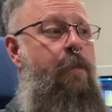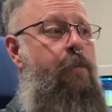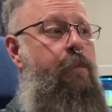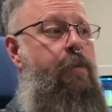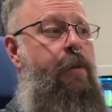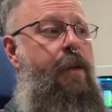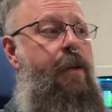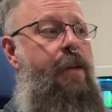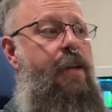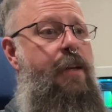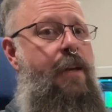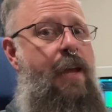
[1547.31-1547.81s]

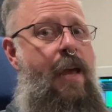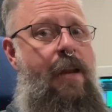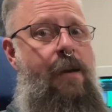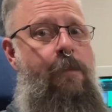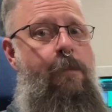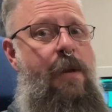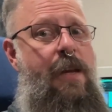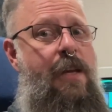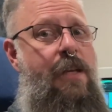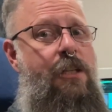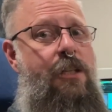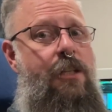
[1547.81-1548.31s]
play an
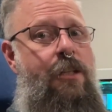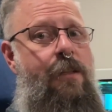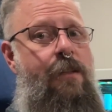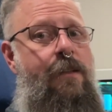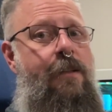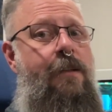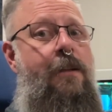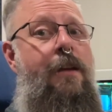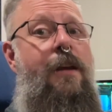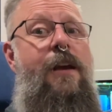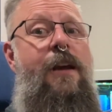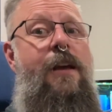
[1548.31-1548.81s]

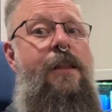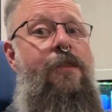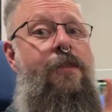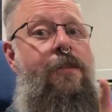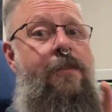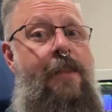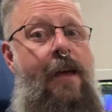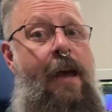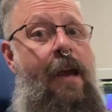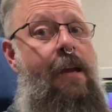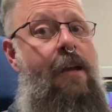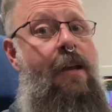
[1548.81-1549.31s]
animation,
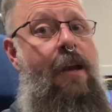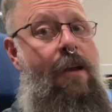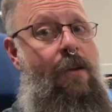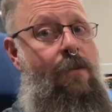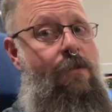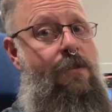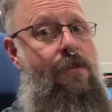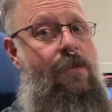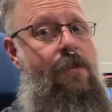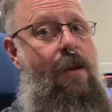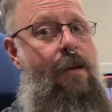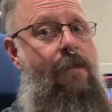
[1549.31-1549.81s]
that kind of
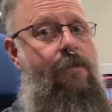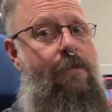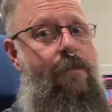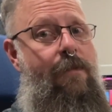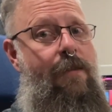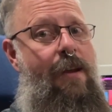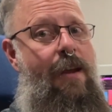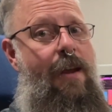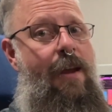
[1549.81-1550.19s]
stuff.